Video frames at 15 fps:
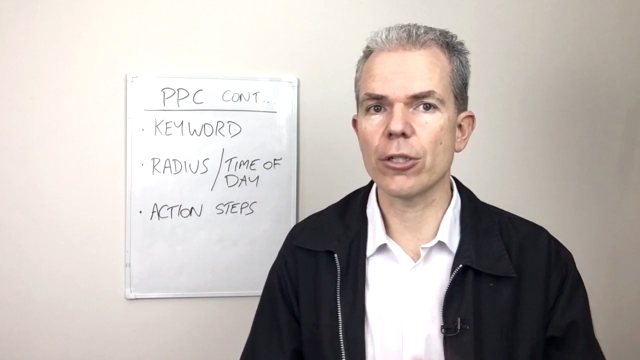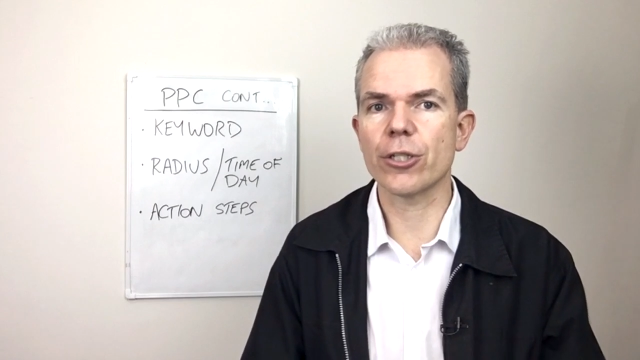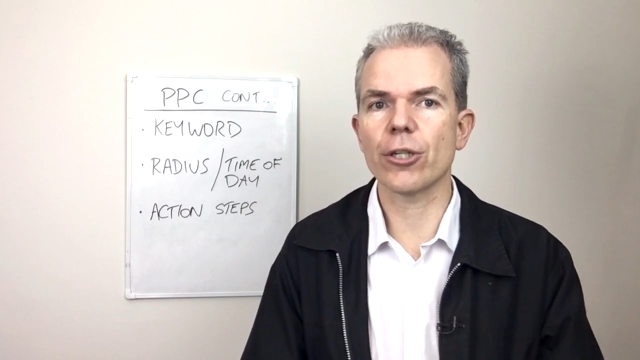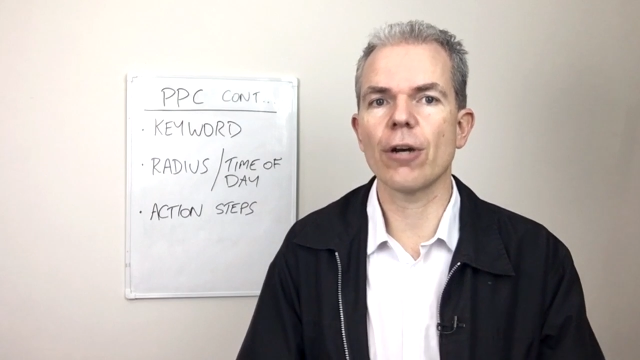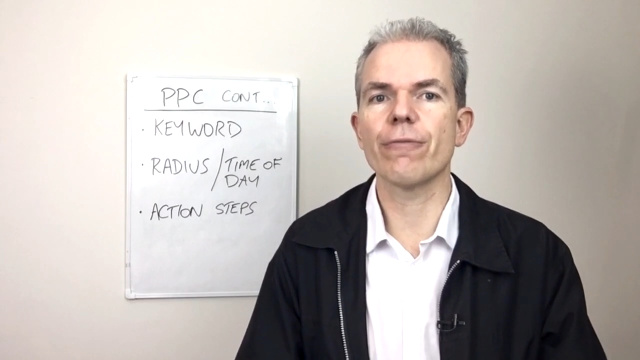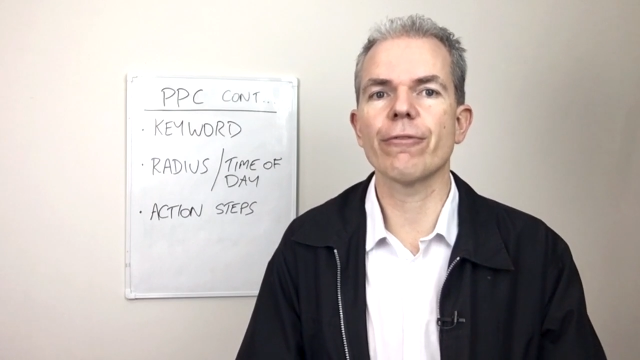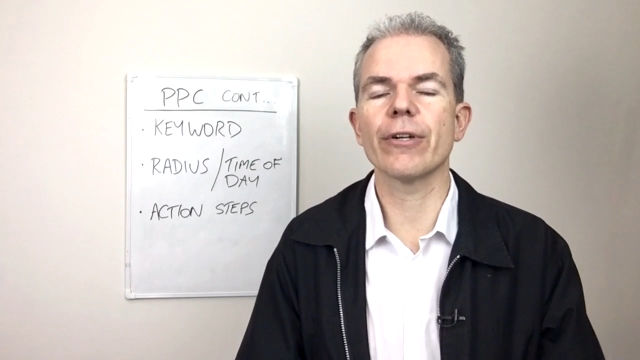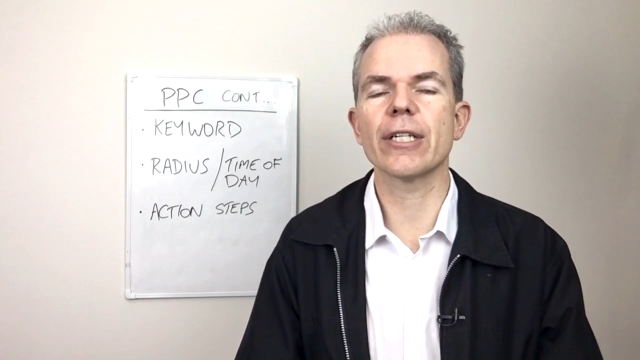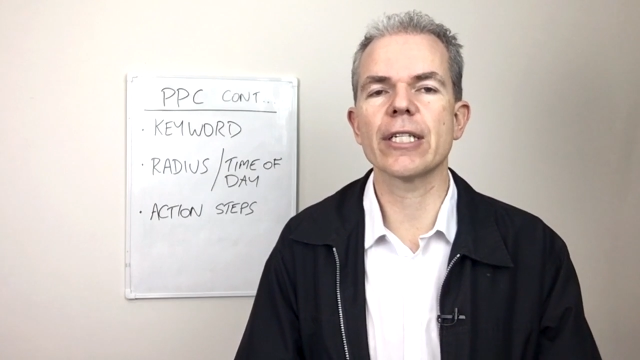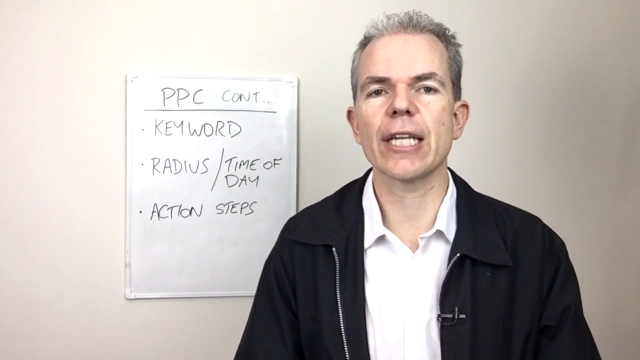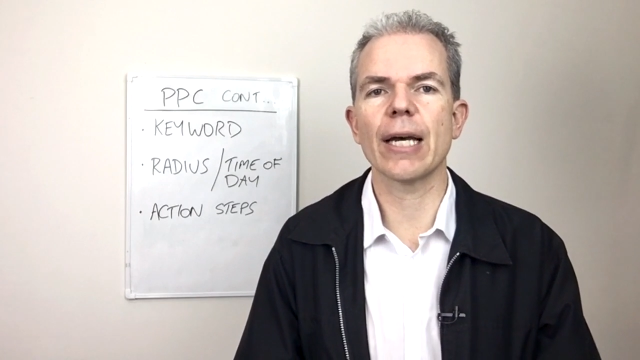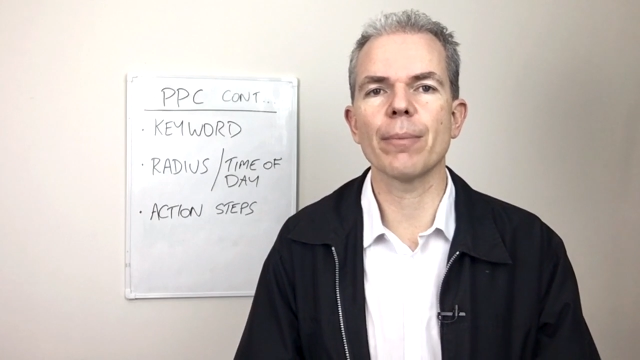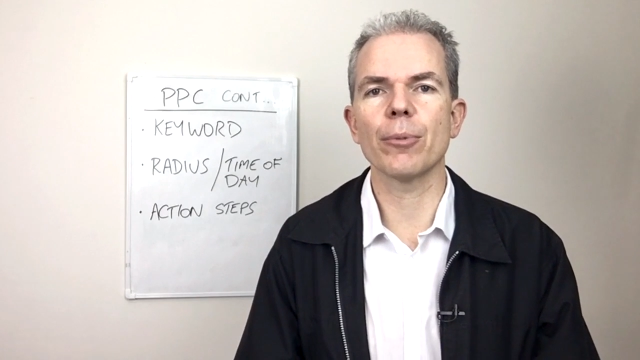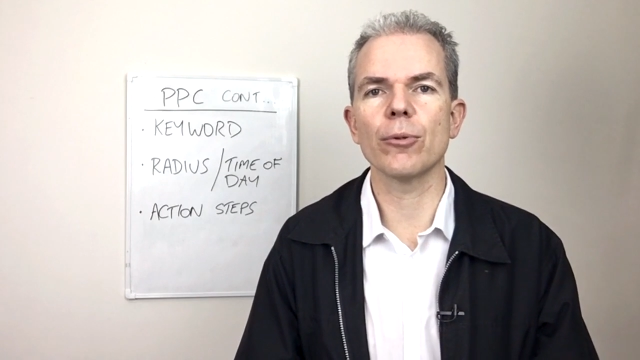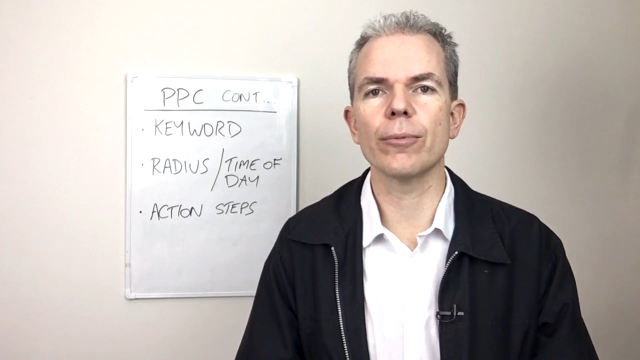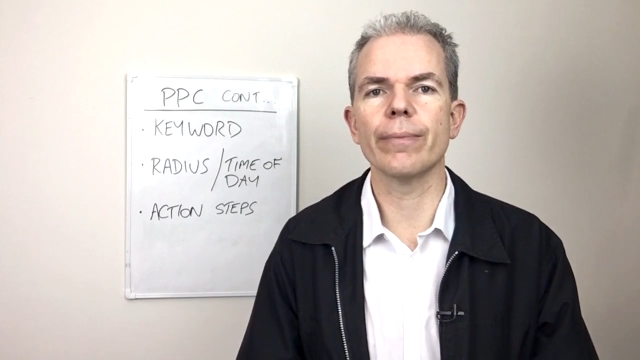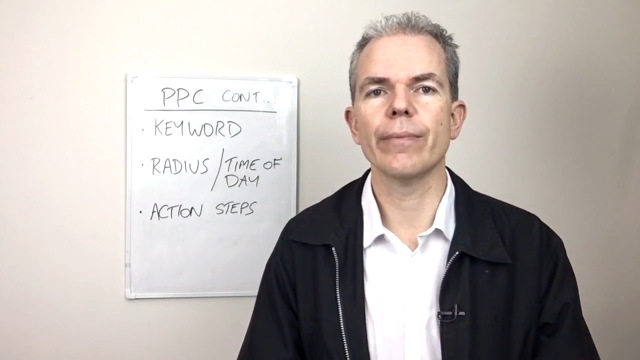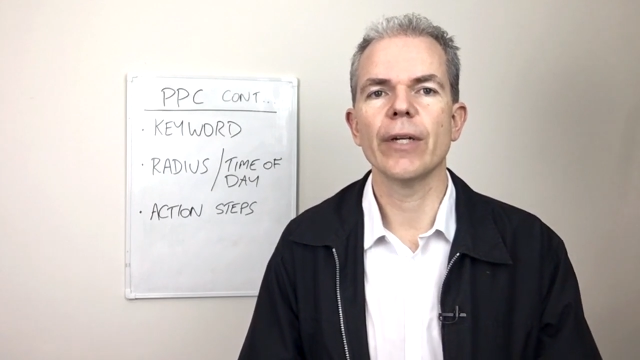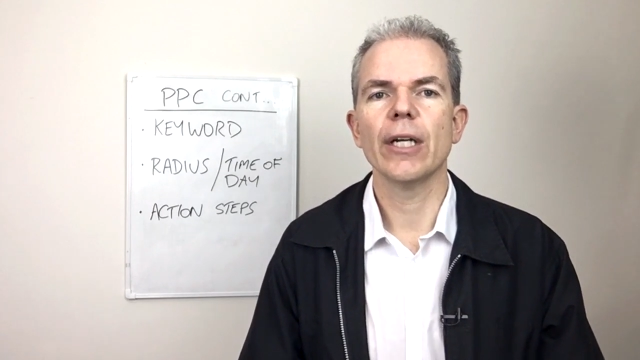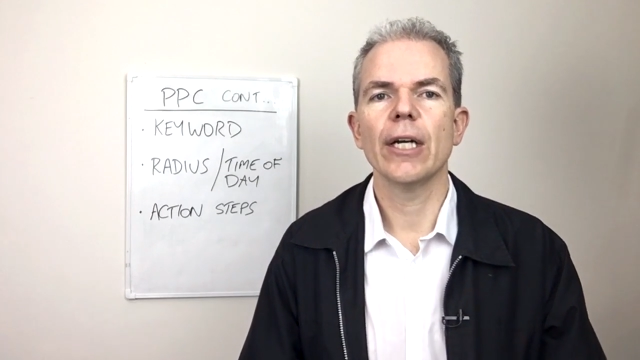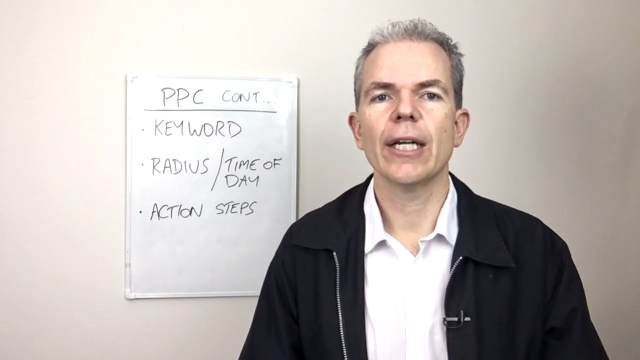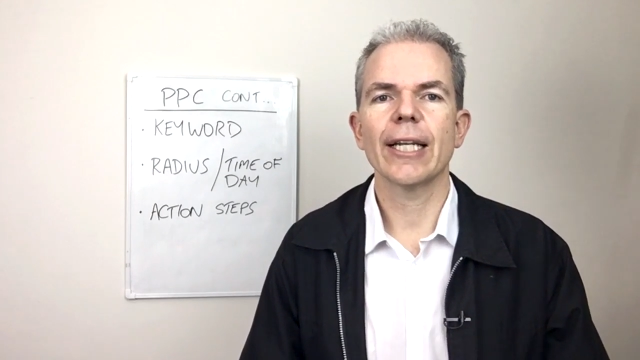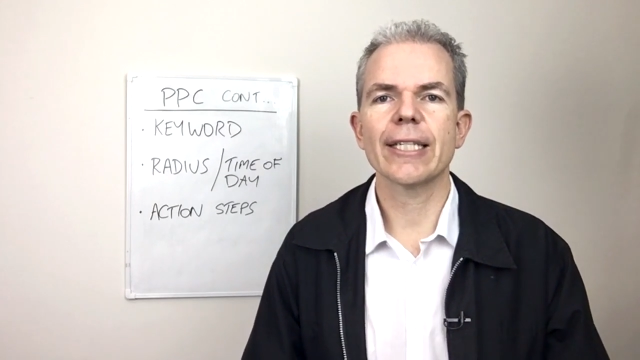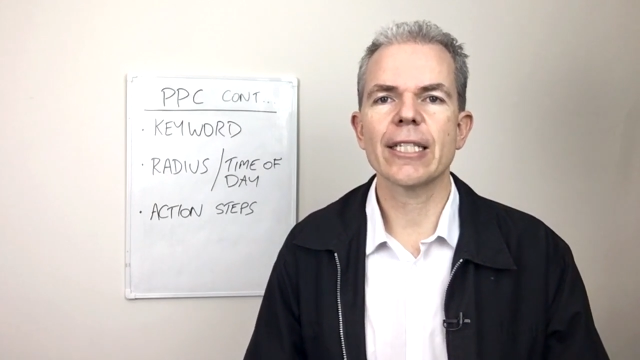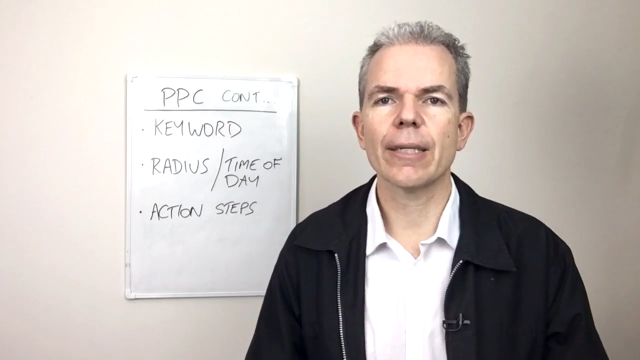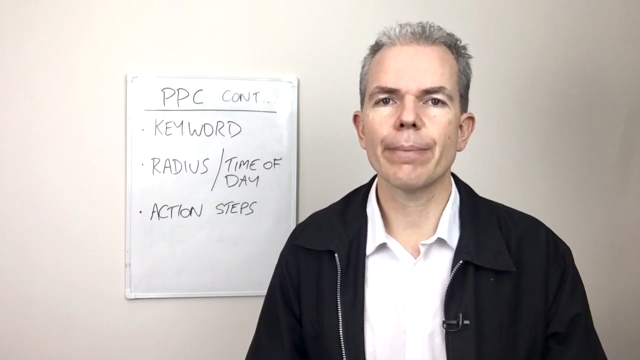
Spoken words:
So for example, let's